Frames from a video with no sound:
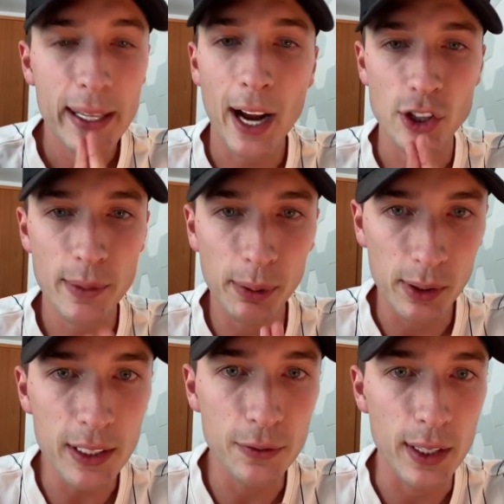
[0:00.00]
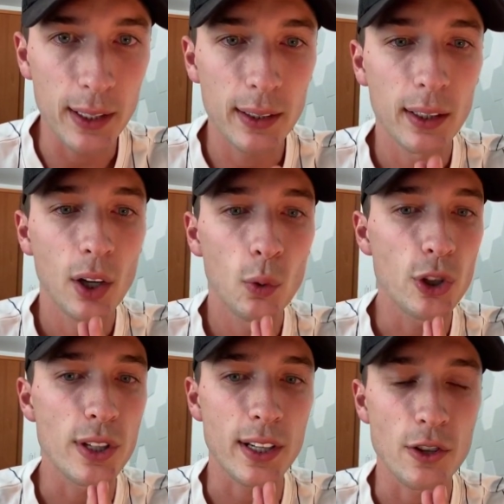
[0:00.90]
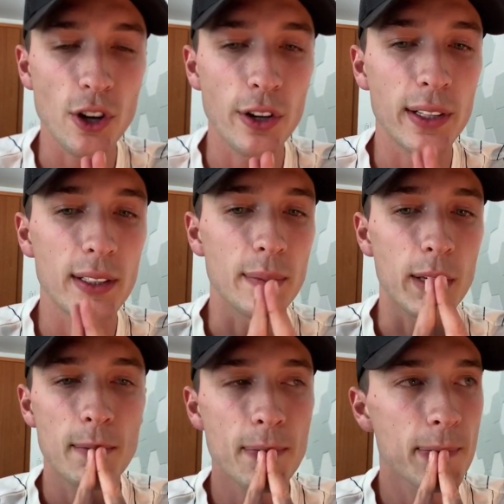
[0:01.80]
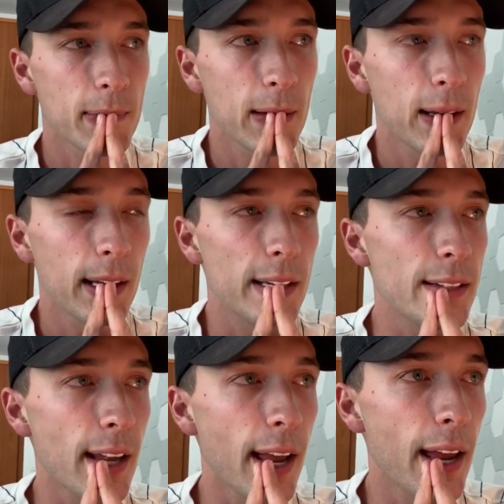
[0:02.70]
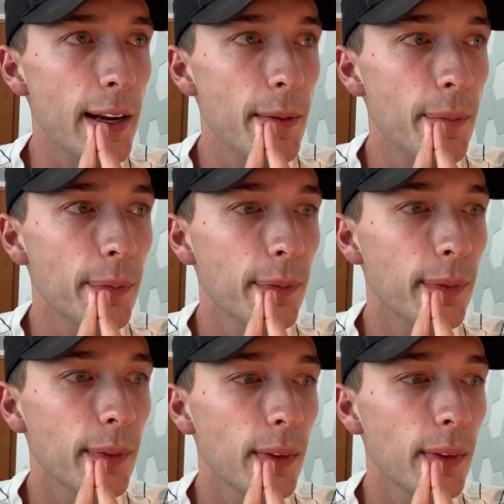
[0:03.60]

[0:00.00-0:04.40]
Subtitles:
He actually believed it, which is concerning to me. He said,